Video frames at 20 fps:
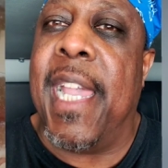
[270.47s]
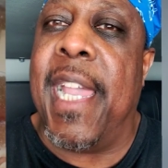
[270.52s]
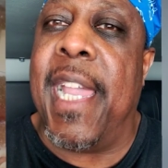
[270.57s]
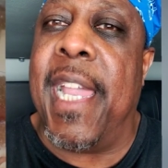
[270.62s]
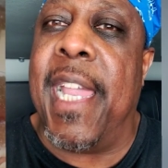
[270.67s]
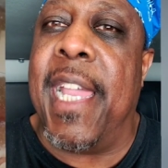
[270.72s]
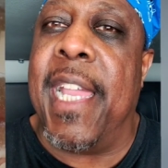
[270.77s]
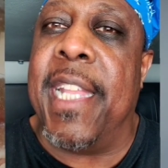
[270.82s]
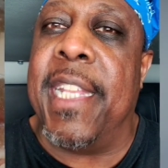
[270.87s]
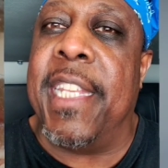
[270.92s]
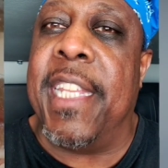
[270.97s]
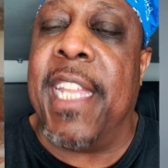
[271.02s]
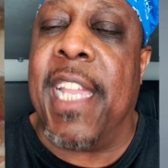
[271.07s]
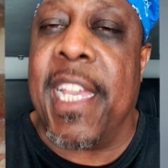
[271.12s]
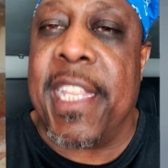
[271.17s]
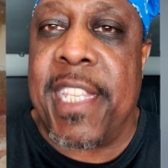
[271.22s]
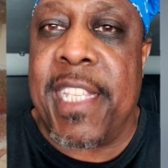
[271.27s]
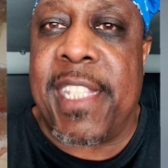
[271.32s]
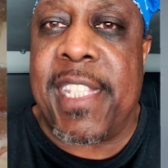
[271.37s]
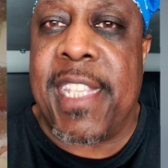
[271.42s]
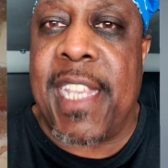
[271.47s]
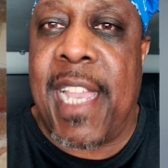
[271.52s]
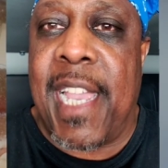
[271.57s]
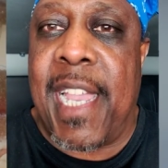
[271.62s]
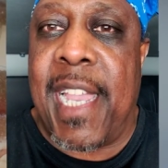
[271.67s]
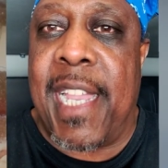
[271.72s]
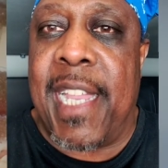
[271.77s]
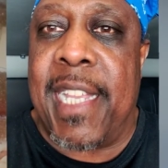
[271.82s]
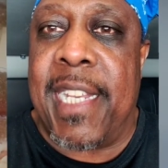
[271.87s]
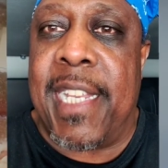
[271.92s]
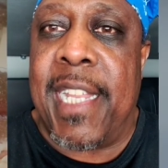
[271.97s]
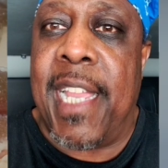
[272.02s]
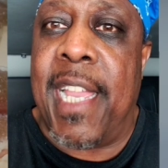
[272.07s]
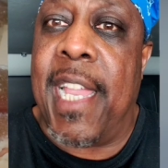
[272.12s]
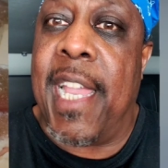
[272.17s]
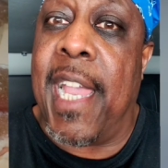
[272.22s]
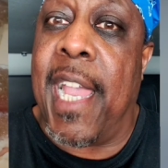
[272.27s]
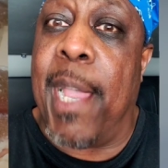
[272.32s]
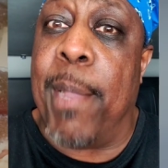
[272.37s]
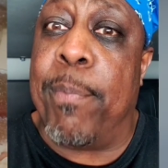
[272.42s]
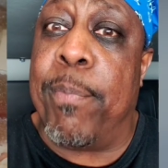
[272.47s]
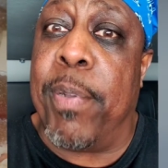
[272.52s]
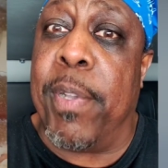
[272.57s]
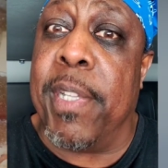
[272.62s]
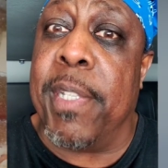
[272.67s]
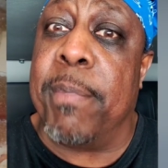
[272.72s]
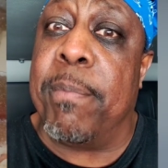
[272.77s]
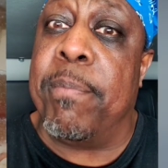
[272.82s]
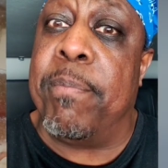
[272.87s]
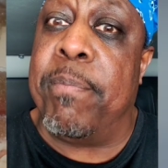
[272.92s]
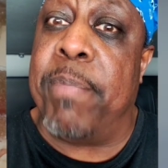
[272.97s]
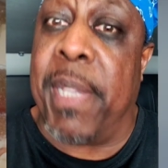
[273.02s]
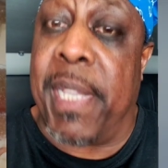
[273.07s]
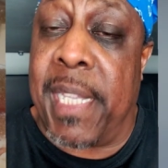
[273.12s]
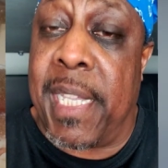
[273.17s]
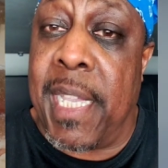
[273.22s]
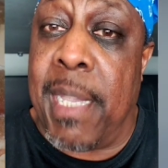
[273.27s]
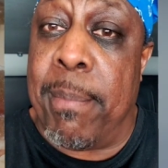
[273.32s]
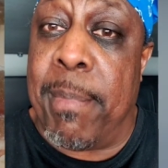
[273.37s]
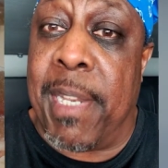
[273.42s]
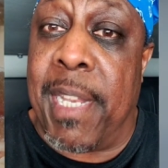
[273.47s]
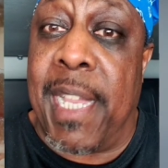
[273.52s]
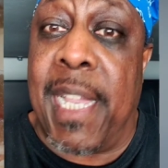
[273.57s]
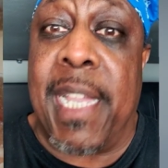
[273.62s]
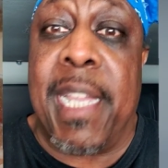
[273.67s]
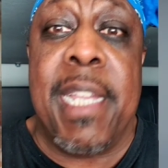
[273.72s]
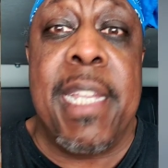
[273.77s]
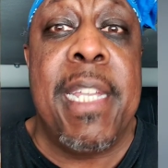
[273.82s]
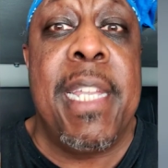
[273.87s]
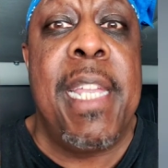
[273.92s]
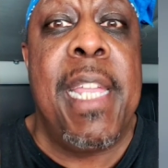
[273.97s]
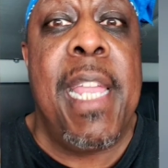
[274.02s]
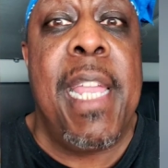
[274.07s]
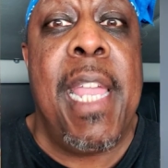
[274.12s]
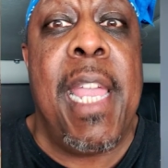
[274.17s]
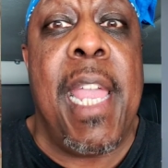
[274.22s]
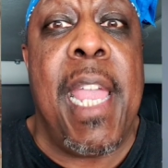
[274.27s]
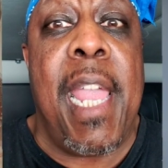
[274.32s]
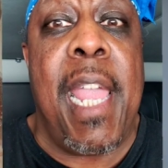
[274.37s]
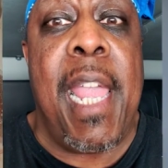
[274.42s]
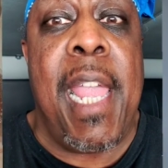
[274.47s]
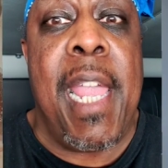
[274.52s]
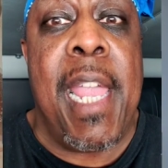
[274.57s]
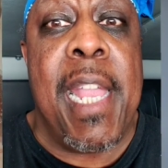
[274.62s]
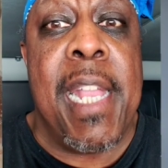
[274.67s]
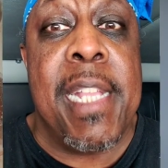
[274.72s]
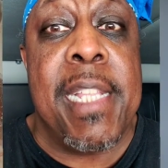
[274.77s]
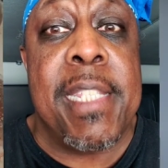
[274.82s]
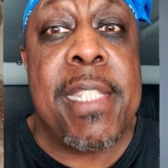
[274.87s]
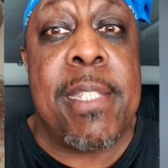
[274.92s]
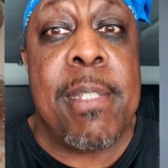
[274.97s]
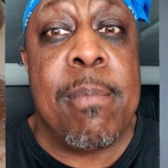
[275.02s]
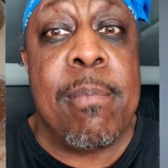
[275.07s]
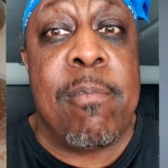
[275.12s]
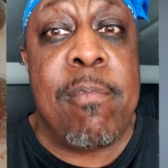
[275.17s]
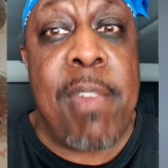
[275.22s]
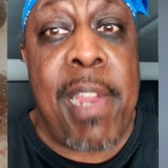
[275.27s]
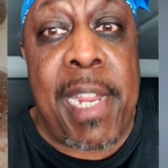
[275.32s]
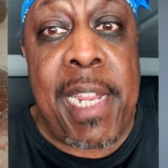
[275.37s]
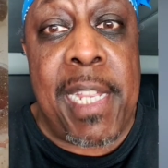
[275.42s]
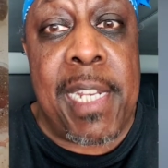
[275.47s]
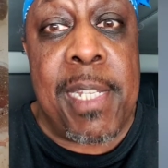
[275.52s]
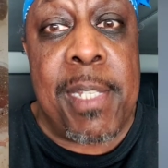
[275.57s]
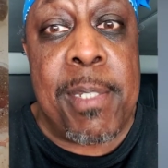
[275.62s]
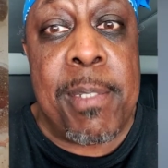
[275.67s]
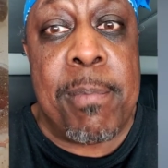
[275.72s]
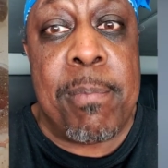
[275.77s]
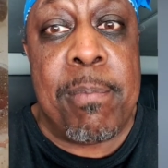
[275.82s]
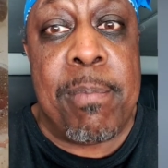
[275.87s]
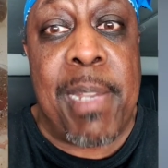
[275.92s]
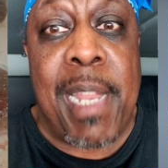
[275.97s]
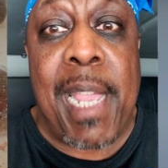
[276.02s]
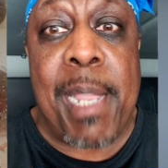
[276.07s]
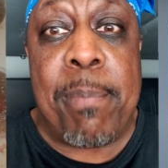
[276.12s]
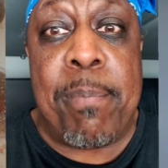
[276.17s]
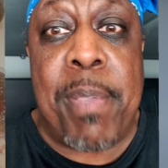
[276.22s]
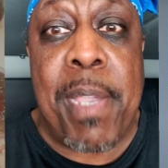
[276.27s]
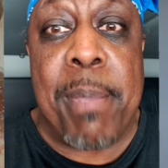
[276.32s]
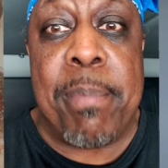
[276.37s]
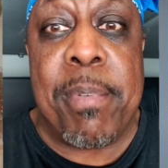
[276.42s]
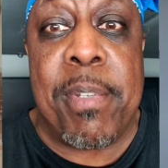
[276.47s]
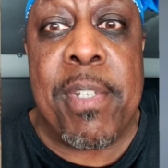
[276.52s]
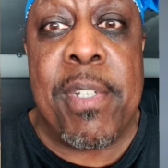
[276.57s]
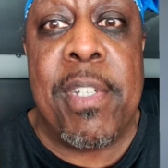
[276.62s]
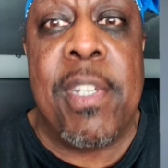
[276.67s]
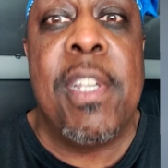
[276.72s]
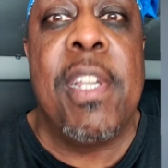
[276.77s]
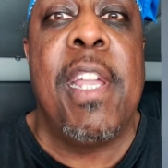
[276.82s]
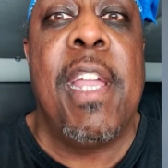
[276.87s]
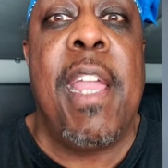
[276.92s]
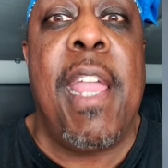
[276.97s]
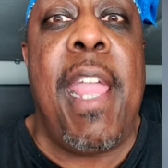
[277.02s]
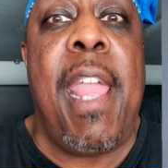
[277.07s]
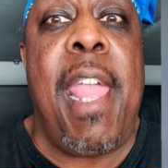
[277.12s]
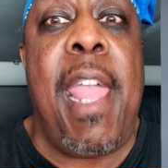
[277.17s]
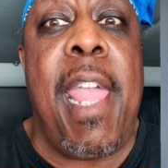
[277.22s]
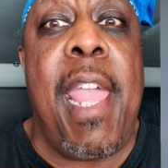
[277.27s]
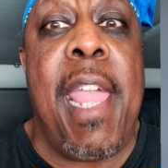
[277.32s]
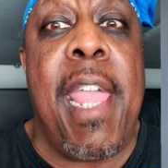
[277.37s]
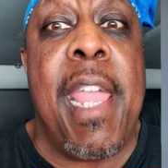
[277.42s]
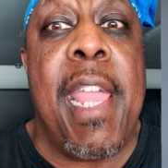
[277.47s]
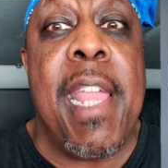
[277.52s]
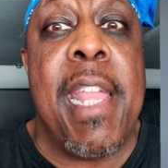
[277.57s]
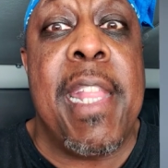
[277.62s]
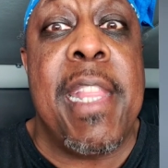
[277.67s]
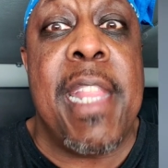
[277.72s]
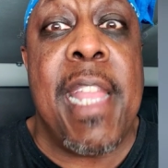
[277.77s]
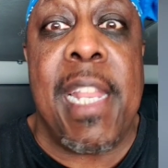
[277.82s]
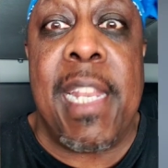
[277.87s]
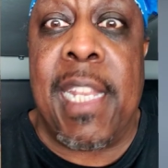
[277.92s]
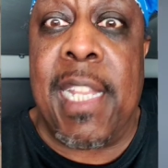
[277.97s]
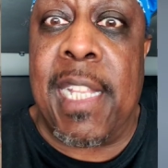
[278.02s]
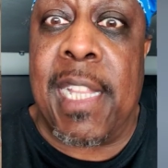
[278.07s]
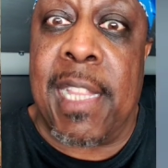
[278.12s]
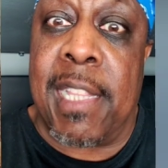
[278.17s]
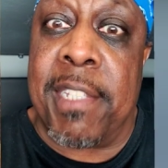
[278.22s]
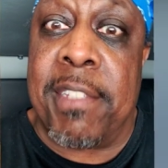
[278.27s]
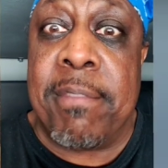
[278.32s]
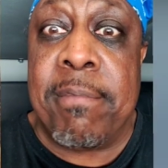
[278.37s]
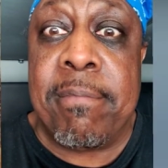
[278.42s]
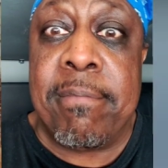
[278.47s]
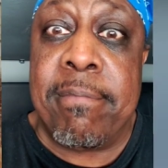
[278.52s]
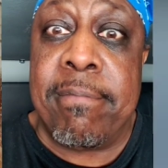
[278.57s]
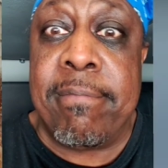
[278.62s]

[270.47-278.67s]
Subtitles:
and the other side I put pink Himalaya and some regular black pepper and that little